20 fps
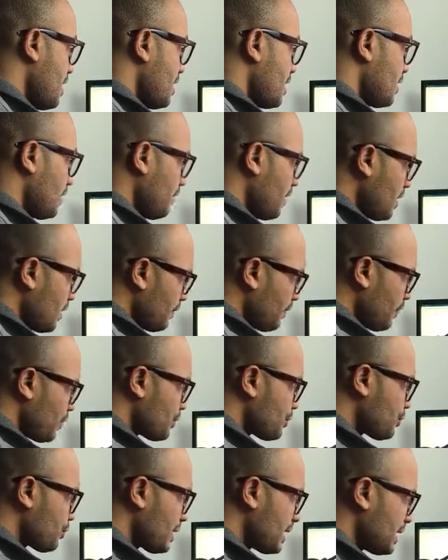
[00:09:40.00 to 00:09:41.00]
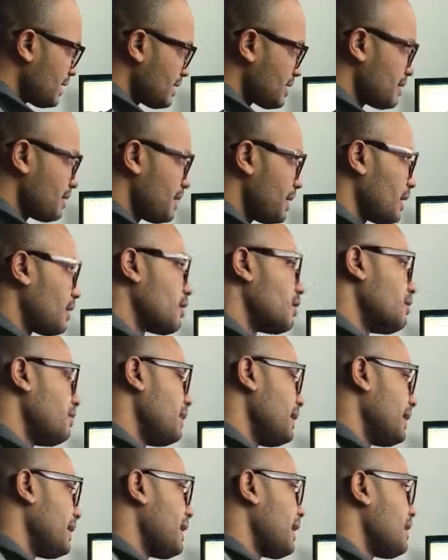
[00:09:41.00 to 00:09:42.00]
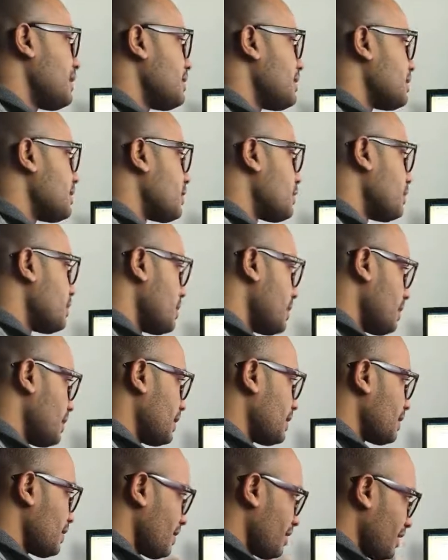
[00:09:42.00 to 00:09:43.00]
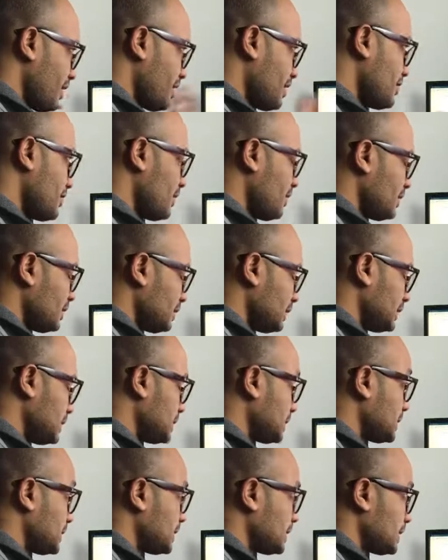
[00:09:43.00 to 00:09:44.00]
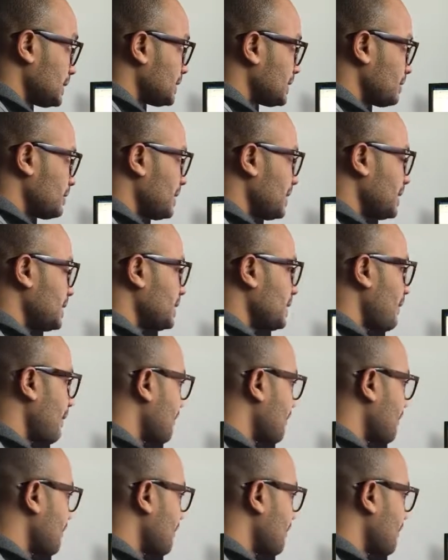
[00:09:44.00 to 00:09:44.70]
The very first way is a bit complicated comparing to the next one. Okay, this is bad.